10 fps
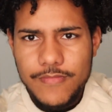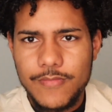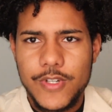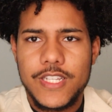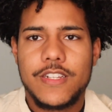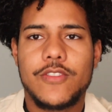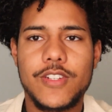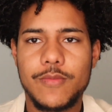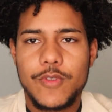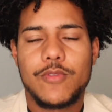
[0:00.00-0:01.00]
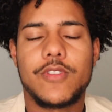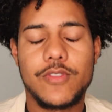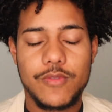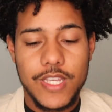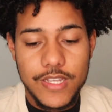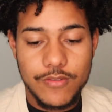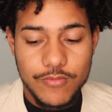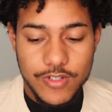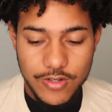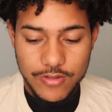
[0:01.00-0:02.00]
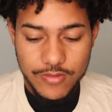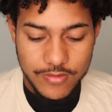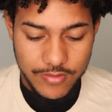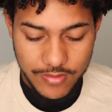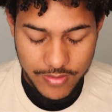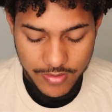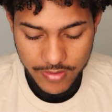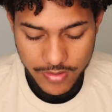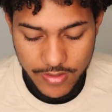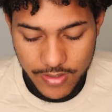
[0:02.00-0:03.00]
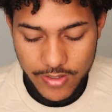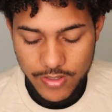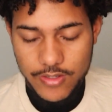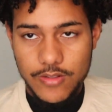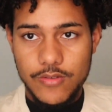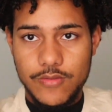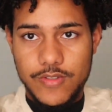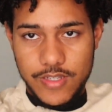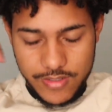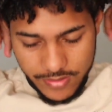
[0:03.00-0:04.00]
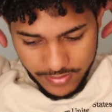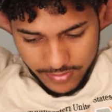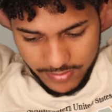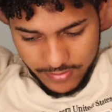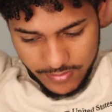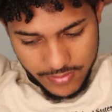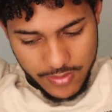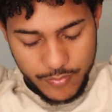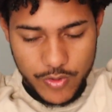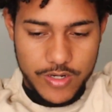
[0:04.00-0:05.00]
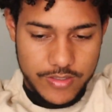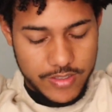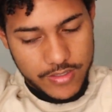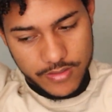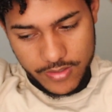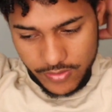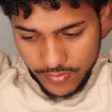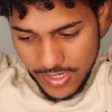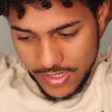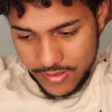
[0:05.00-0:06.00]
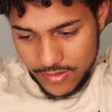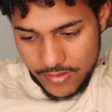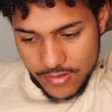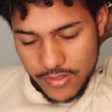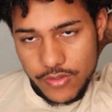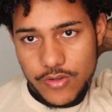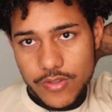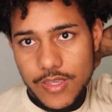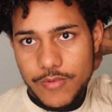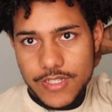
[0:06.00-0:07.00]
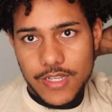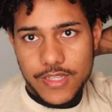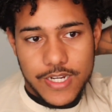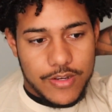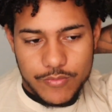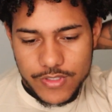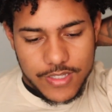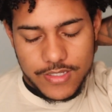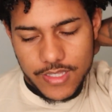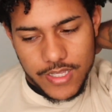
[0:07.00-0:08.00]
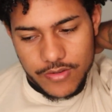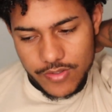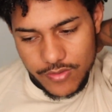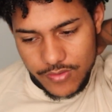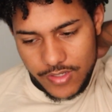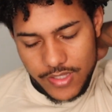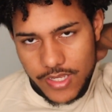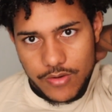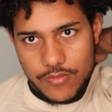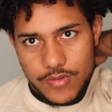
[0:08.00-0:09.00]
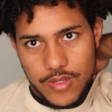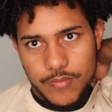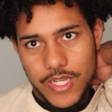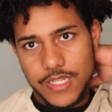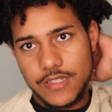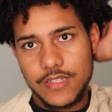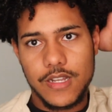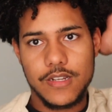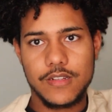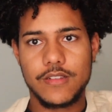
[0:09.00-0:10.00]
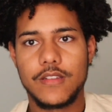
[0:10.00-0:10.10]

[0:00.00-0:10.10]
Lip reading: But yeah, don't get me wrong, you can return clothes, it's just a process, and you're not, you know, they be selling out. Once they sell out, usually they don't come back in stock.